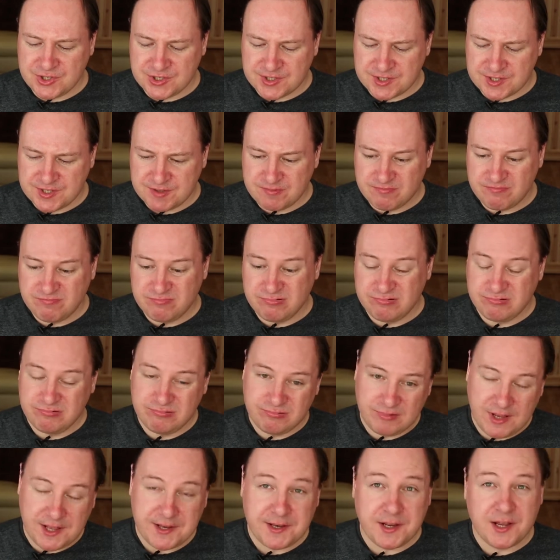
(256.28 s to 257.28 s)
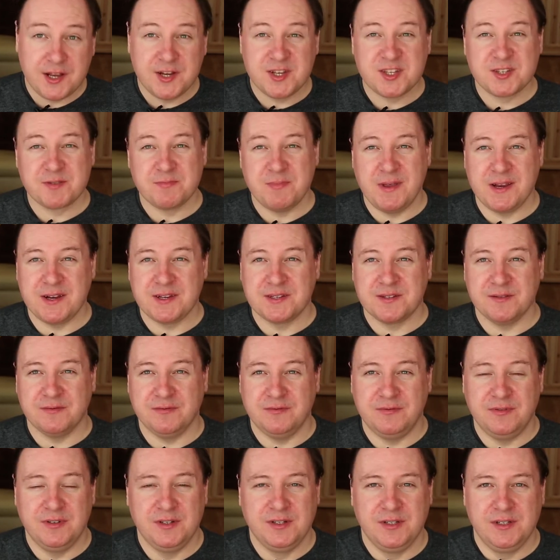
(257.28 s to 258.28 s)
just a nice
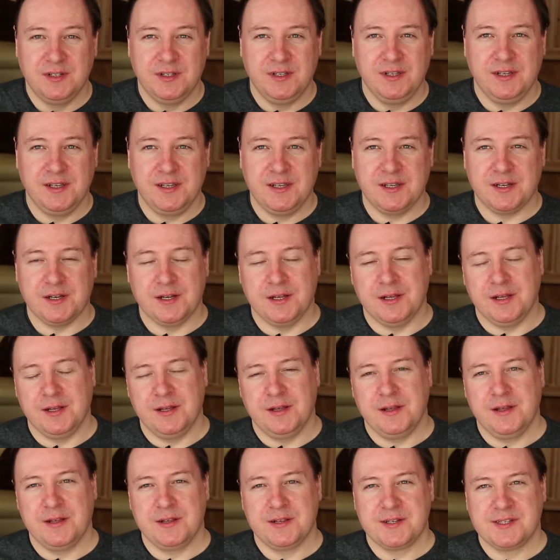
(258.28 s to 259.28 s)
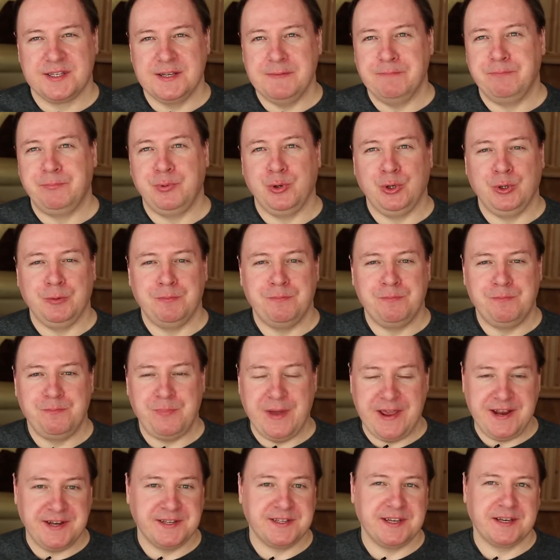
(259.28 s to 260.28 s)
mix of kind of a simple,
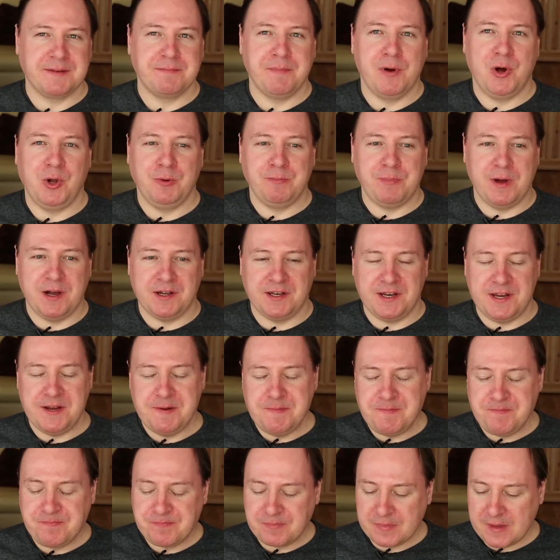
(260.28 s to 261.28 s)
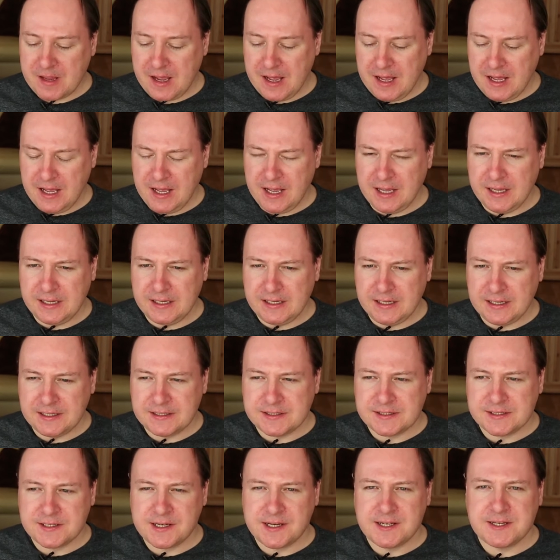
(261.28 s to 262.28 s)
basic malt body
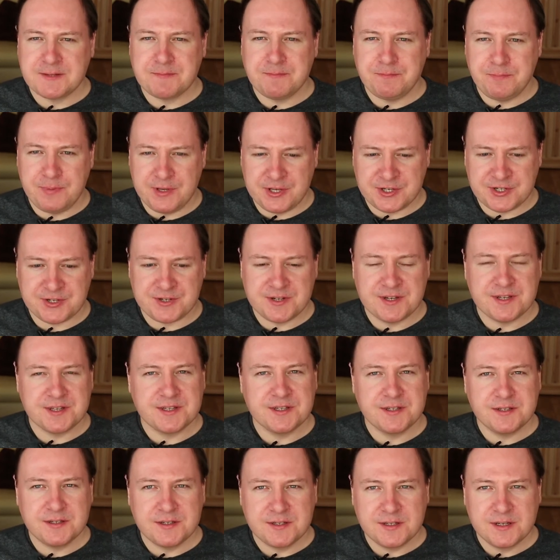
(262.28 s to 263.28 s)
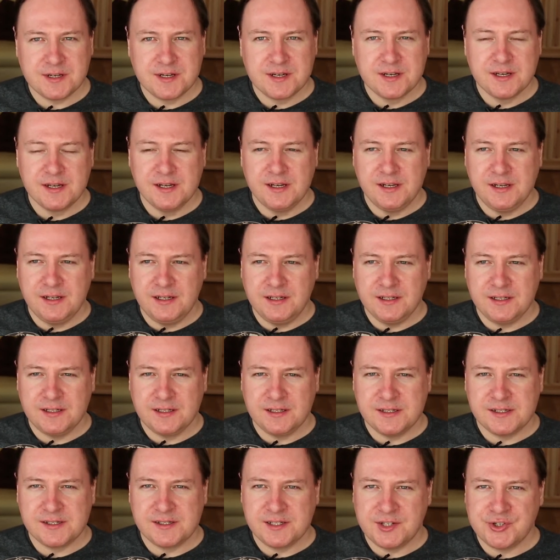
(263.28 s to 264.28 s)
and nice bitterness and
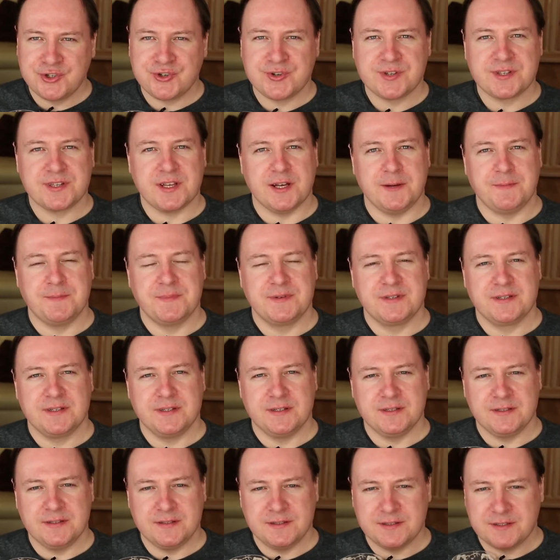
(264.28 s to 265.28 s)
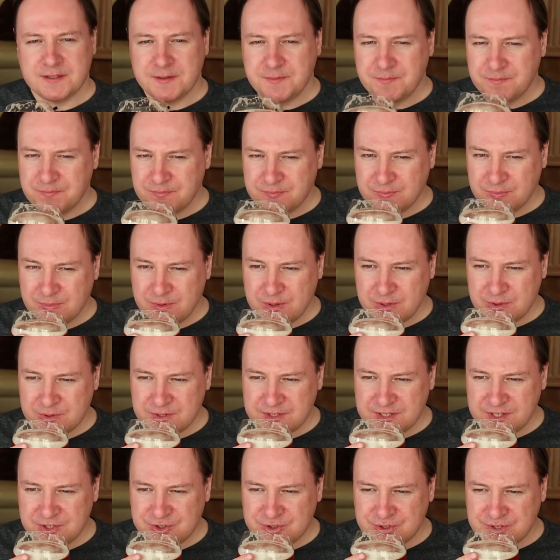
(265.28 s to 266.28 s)
kind of citrus hops and, you
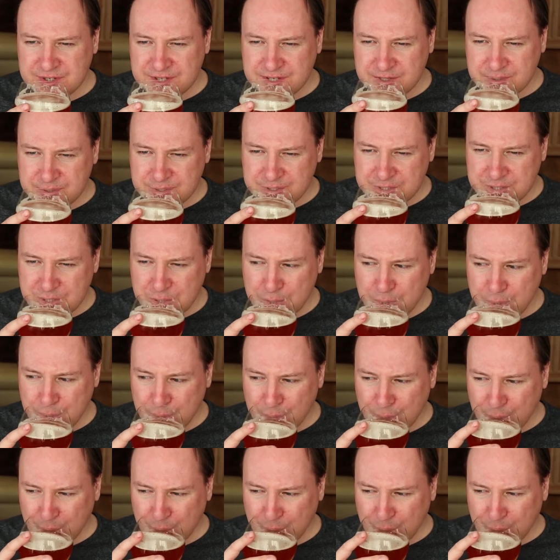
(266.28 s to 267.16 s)
know, citrus notes.